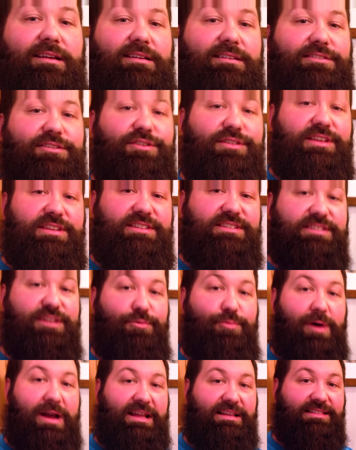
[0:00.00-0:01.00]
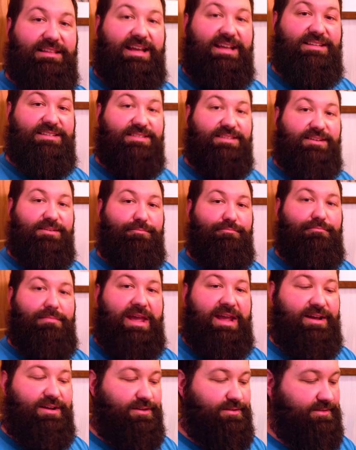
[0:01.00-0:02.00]
this is the white lace
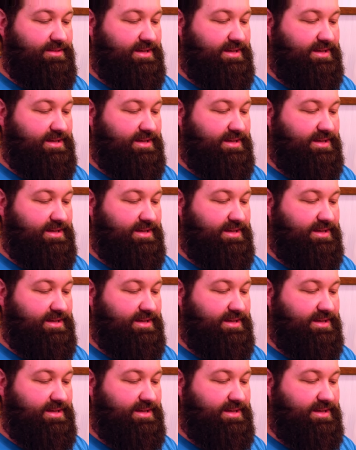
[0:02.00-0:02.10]
male